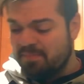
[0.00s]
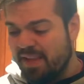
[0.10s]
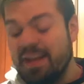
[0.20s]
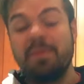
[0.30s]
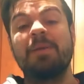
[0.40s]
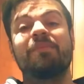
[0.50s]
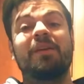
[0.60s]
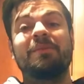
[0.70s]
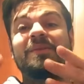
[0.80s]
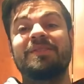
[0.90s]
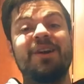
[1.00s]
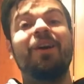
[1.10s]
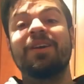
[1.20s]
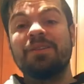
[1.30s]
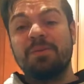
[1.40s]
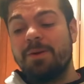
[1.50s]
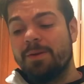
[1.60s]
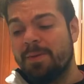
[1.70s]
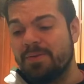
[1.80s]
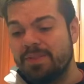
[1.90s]
Anyway, I've been talking too long
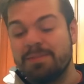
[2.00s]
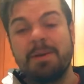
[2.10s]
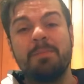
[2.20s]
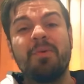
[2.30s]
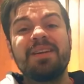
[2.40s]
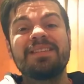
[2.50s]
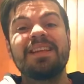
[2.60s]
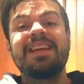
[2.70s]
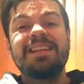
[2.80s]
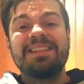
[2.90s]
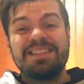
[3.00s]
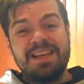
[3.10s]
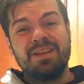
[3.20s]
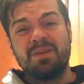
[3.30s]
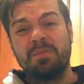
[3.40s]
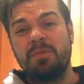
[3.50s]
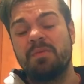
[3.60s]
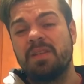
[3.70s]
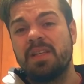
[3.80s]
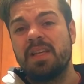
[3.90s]
about this. My point is, this is not a good
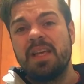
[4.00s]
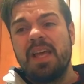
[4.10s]
movie.